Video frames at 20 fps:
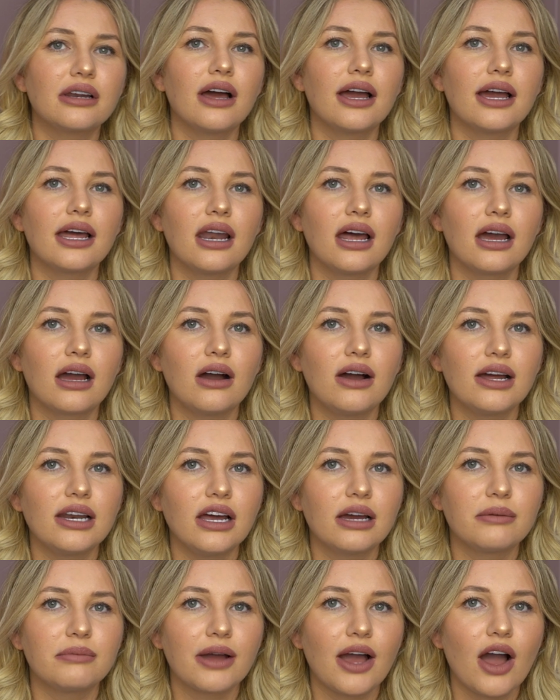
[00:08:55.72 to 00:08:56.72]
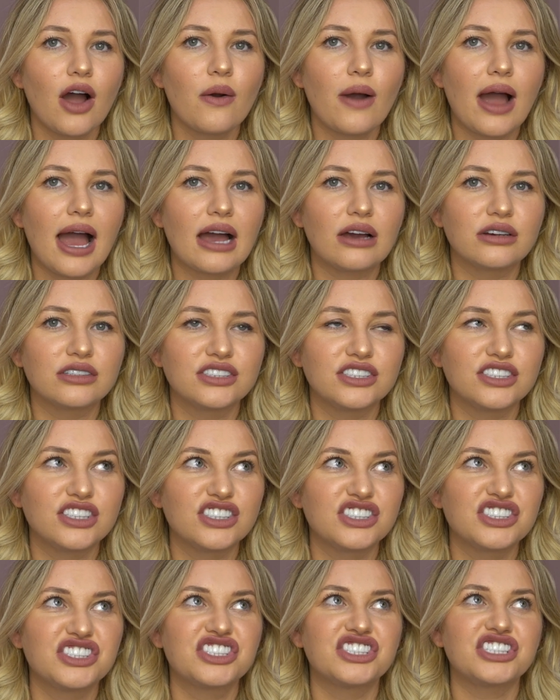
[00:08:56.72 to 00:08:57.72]
like I like my whole house to
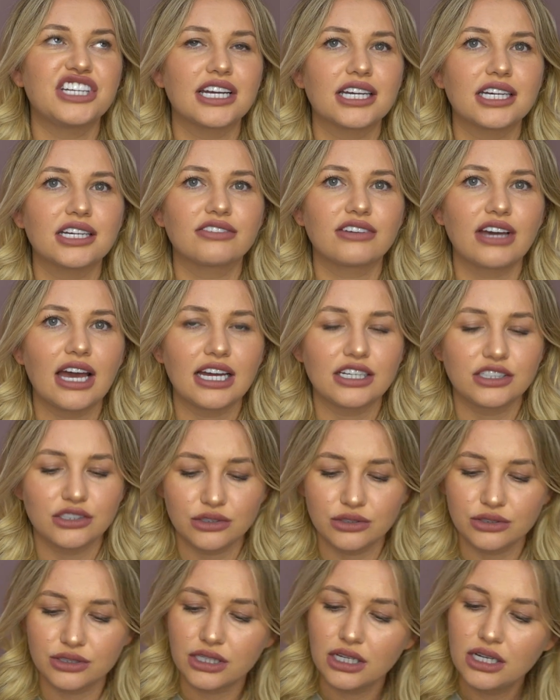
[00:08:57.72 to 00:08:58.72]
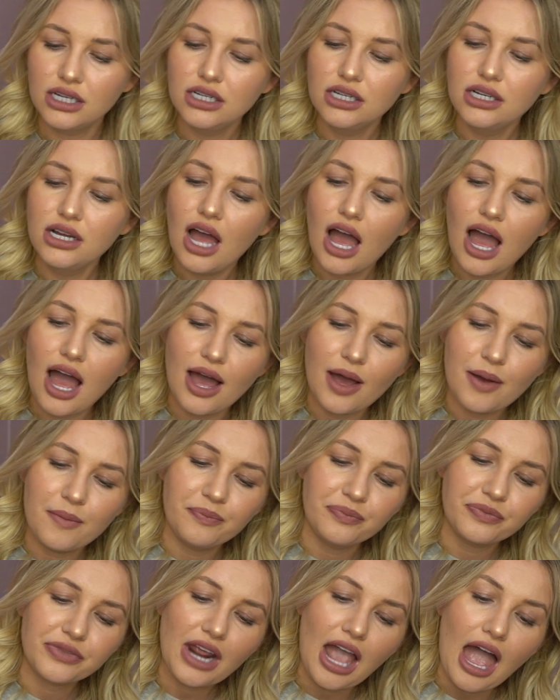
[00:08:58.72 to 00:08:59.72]
just stink of candles.
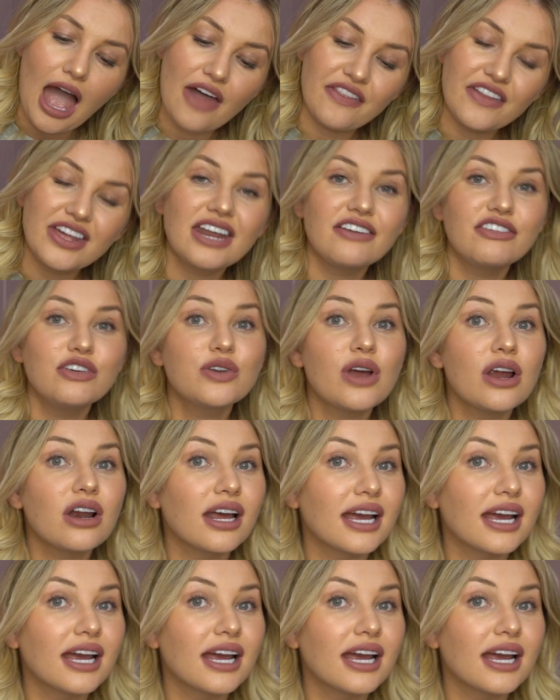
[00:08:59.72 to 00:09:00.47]
And then if you don't